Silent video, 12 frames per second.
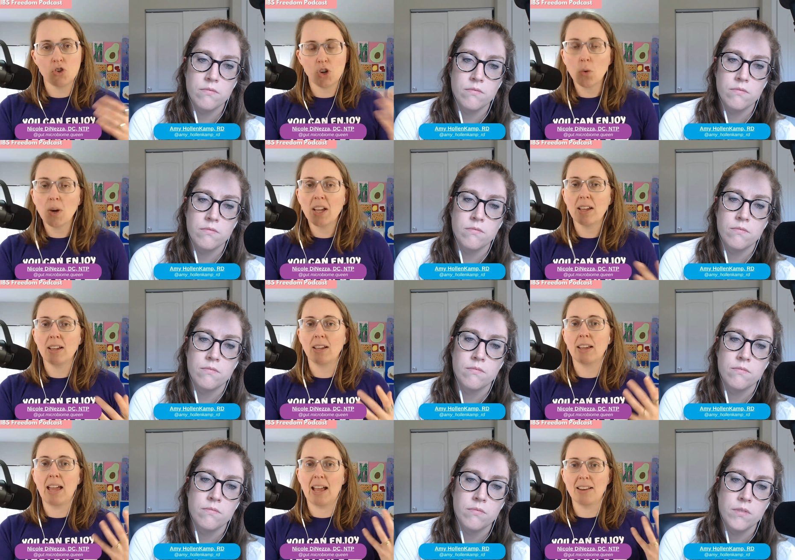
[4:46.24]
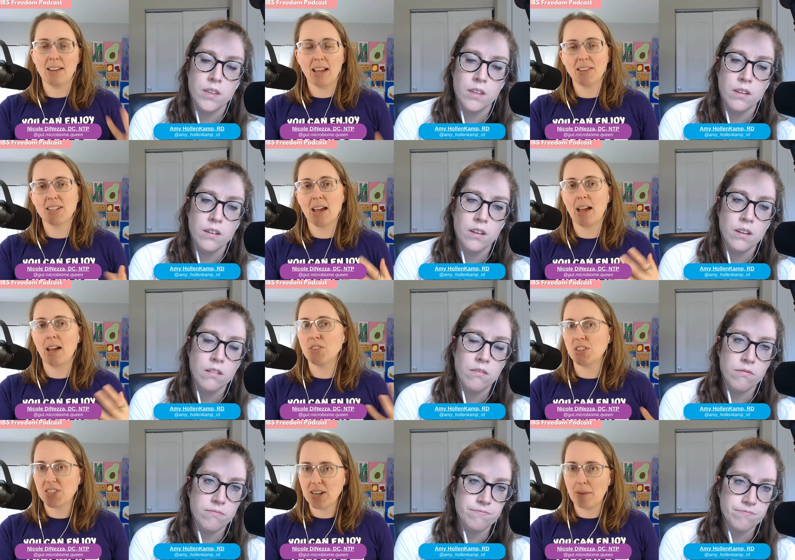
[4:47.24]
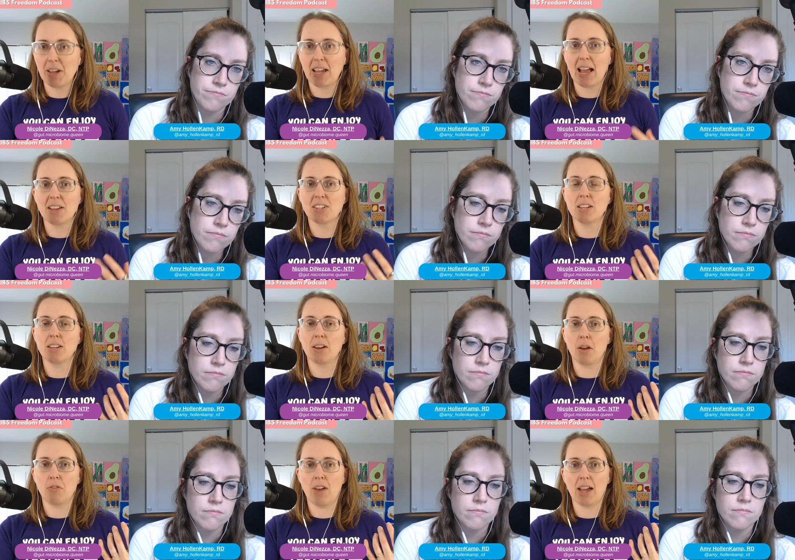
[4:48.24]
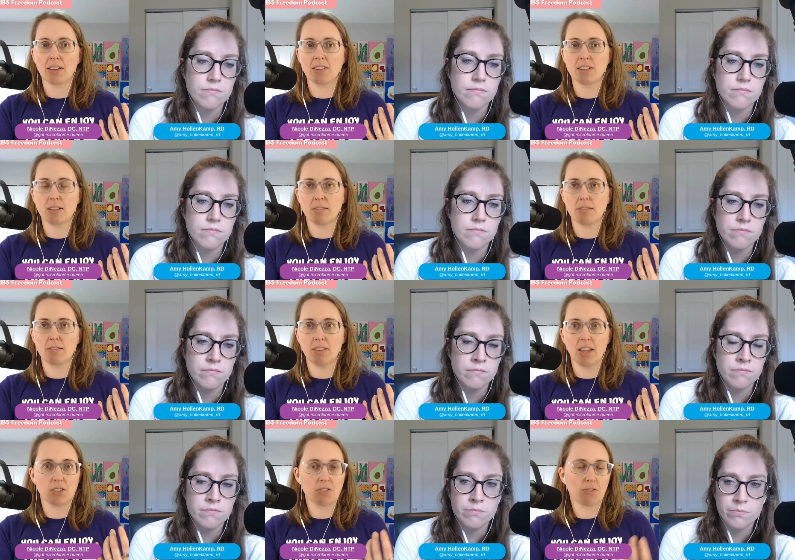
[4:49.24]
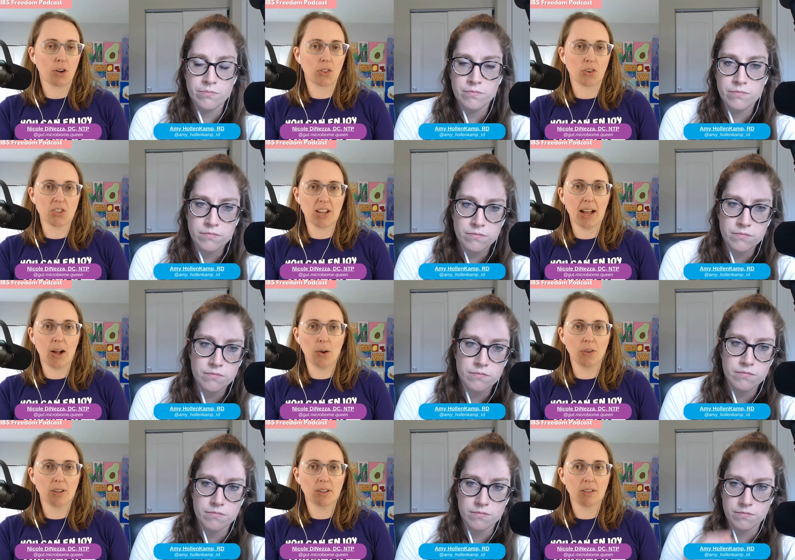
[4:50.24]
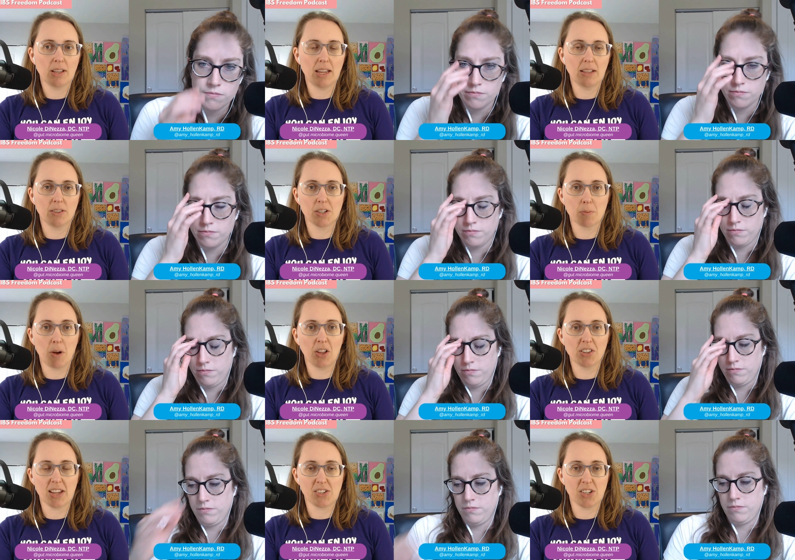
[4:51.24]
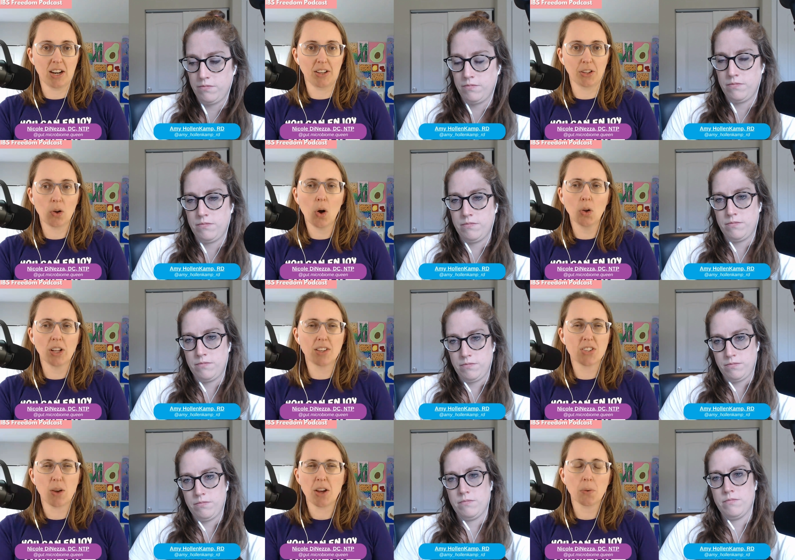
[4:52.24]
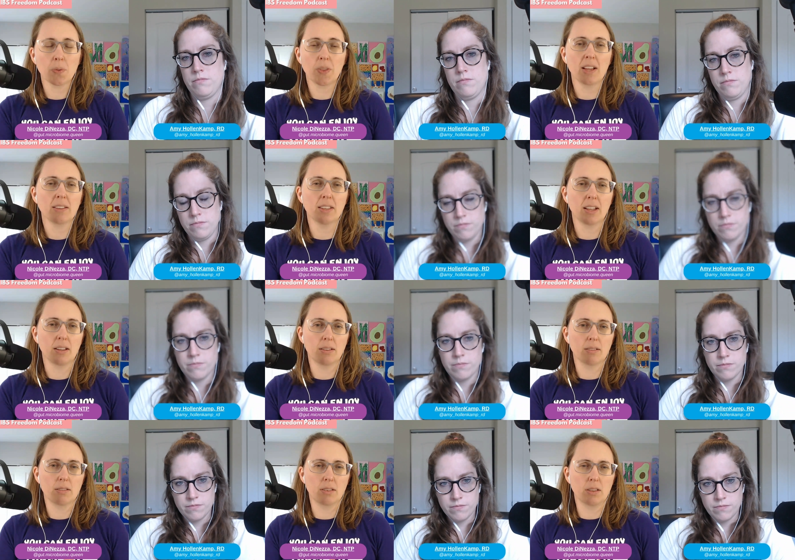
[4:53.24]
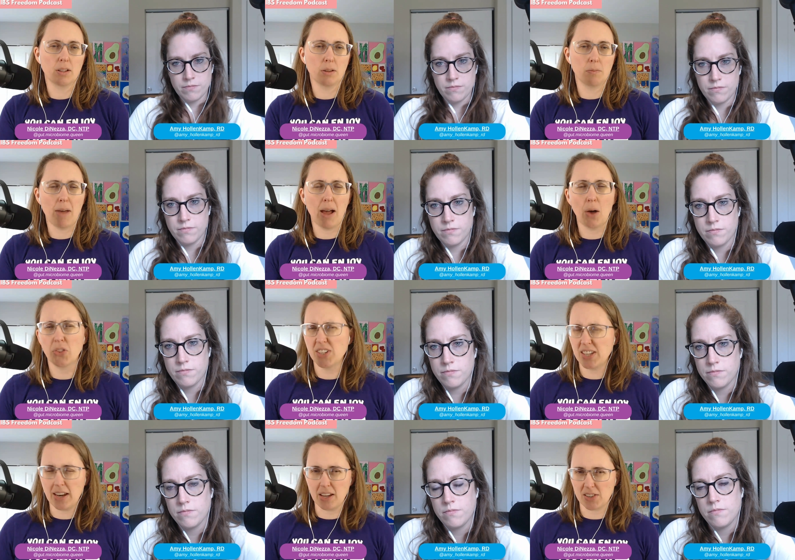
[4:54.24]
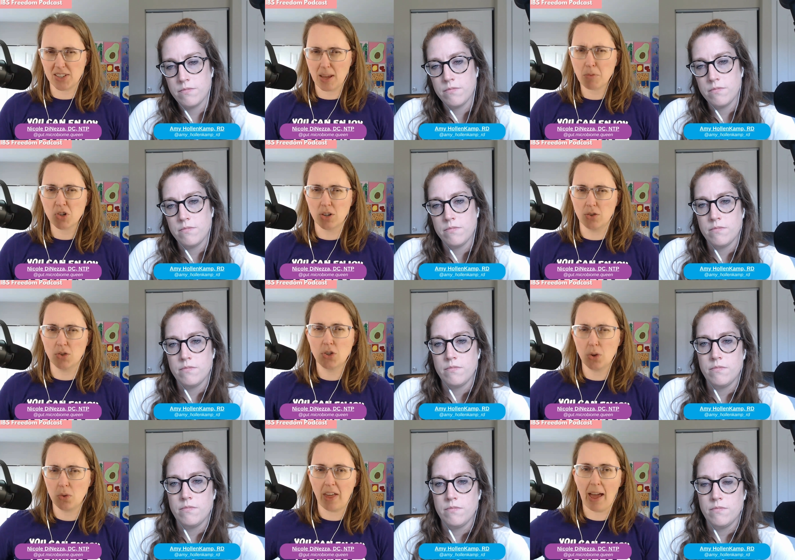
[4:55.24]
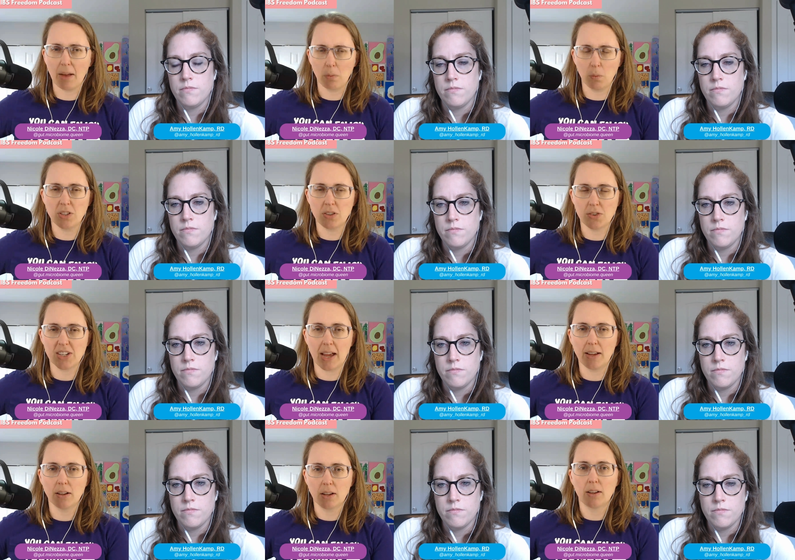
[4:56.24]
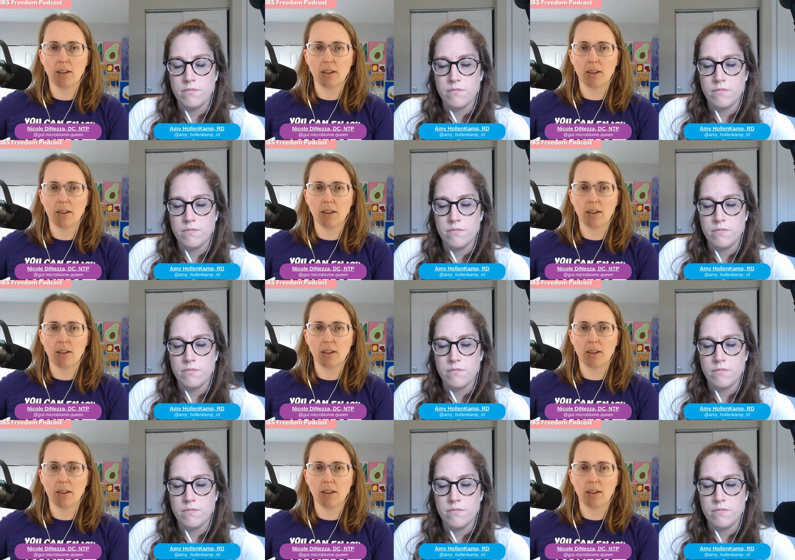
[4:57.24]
Speaker 1: chewing and enzymes and stomach acid affect things further down in the small intestine and the colon. So I don't think that the mouth is any exception to that, wouldn't you say?